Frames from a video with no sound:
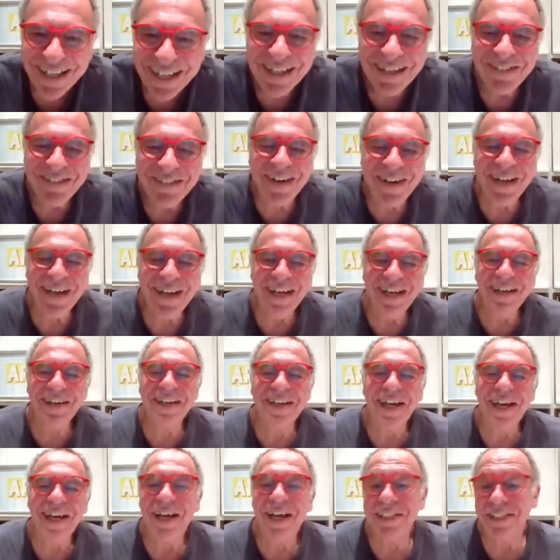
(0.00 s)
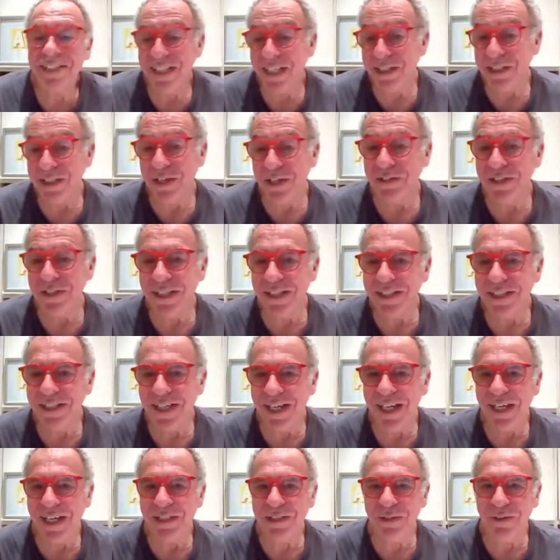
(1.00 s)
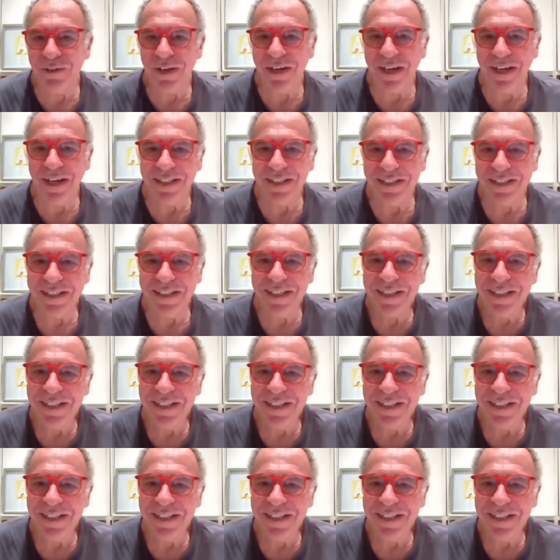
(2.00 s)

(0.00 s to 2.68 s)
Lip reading: right, okay. I said don't intellectualize.